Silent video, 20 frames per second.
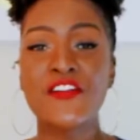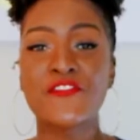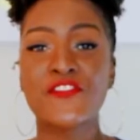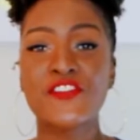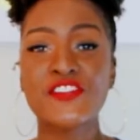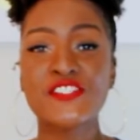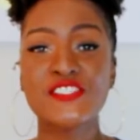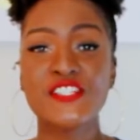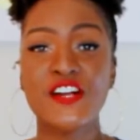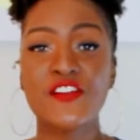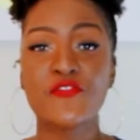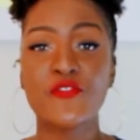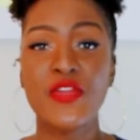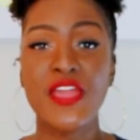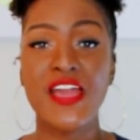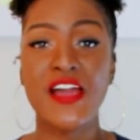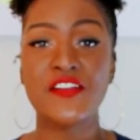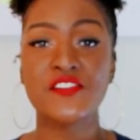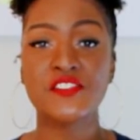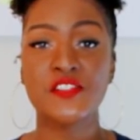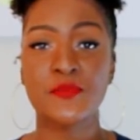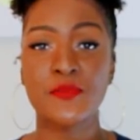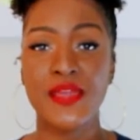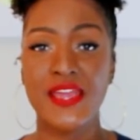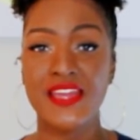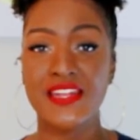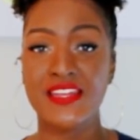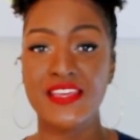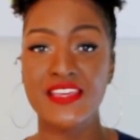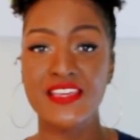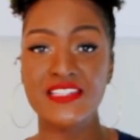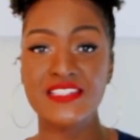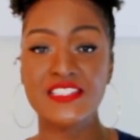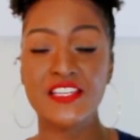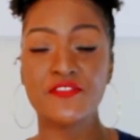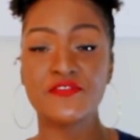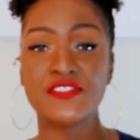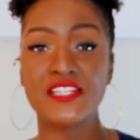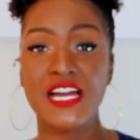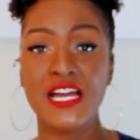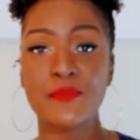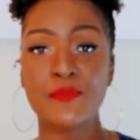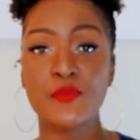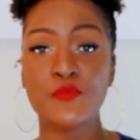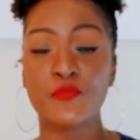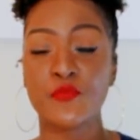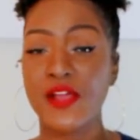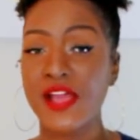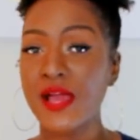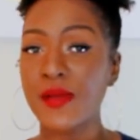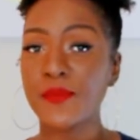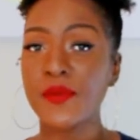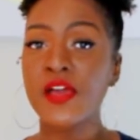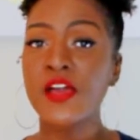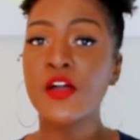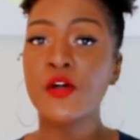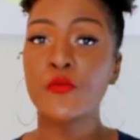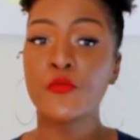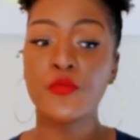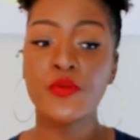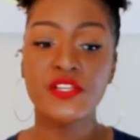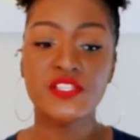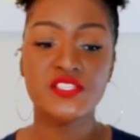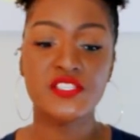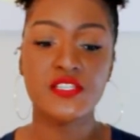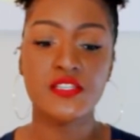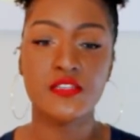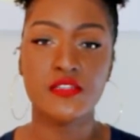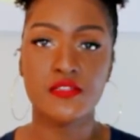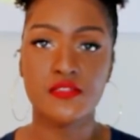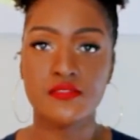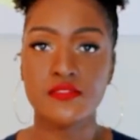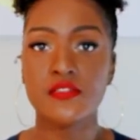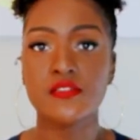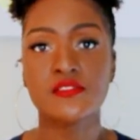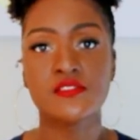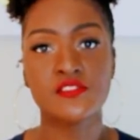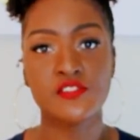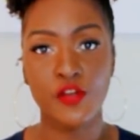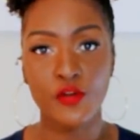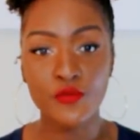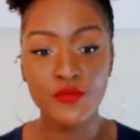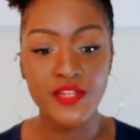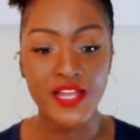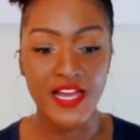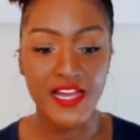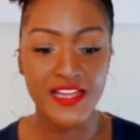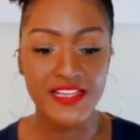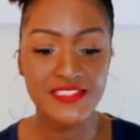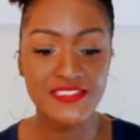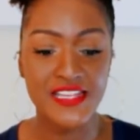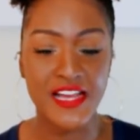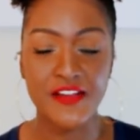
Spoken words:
First off, we have some adhesive diamond wrap which is so nice.